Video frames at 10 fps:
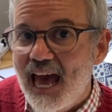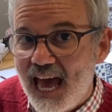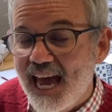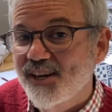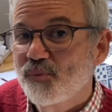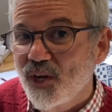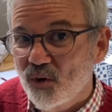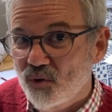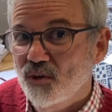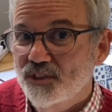And we
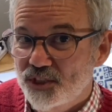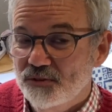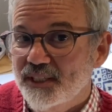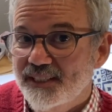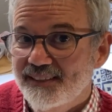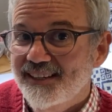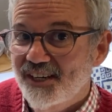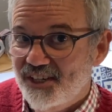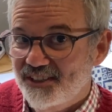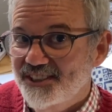all do it,
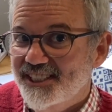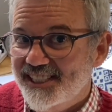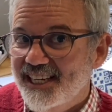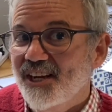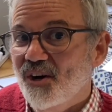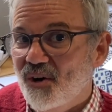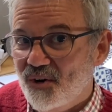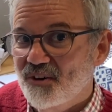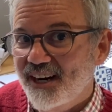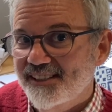consciously
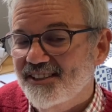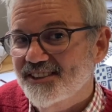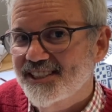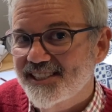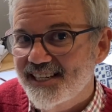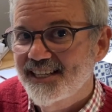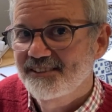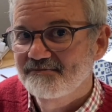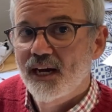or unconsciously.